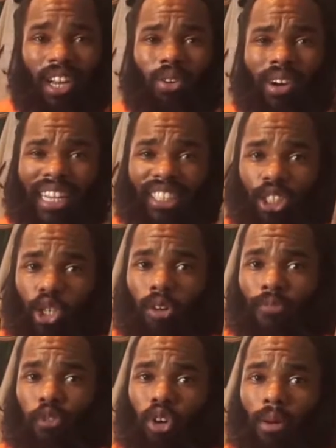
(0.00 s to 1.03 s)
long as
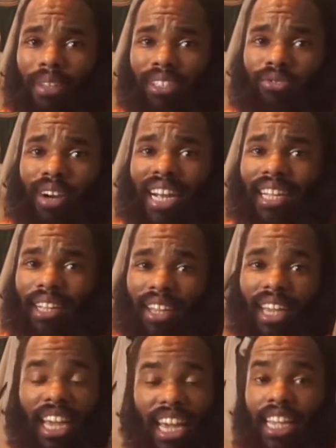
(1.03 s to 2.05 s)
your form is right
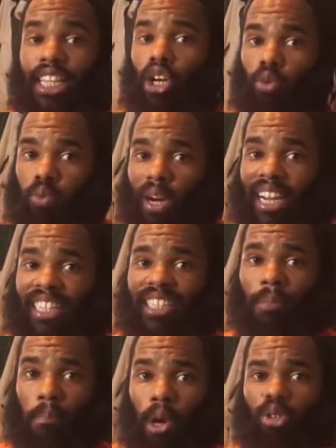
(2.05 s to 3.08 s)
and your range
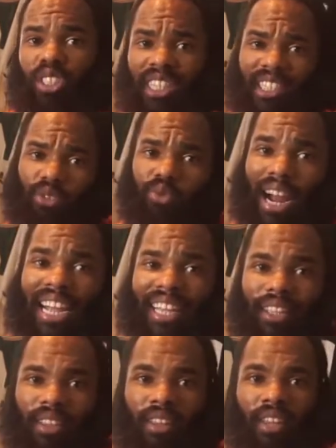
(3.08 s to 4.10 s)
of motion is right,
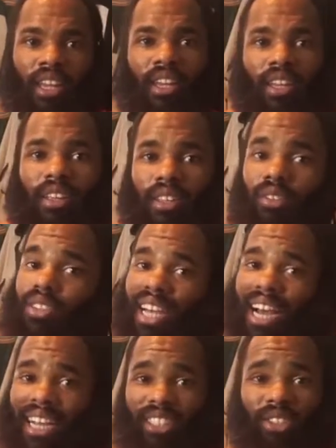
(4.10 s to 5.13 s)
you
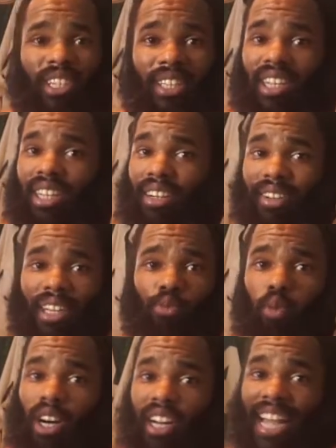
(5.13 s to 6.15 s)
guys, you can literally
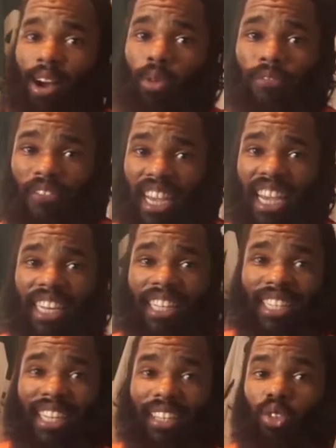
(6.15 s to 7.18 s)
work out with
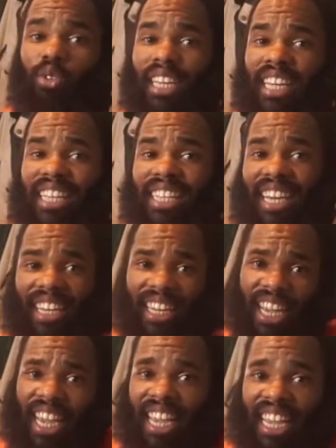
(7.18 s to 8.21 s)
anything. You can get
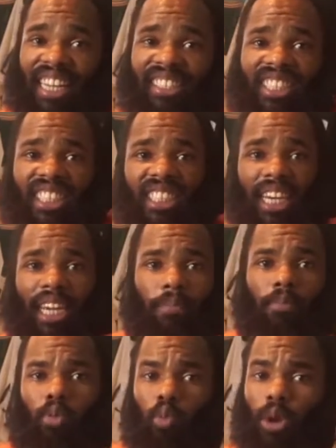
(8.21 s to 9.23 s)
in shape
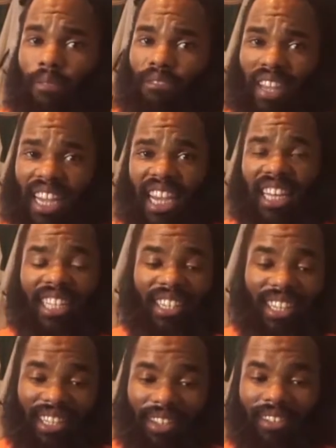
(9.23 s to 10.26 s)
with
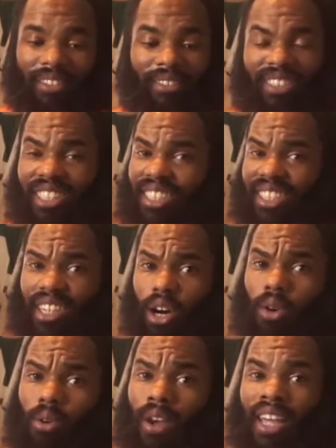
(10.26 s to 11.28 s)
anything. Just
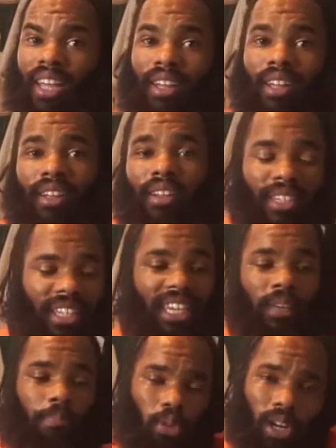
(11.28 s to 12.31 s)
know, the
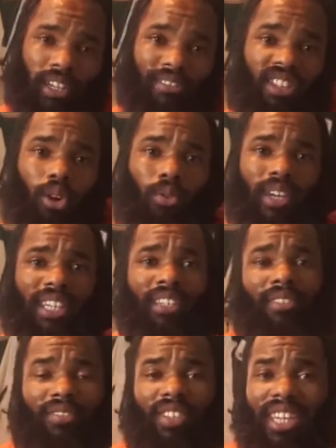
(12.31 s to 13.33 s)
key point of knowing
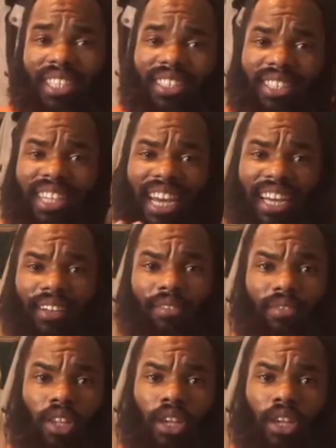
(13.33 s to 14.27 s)
is that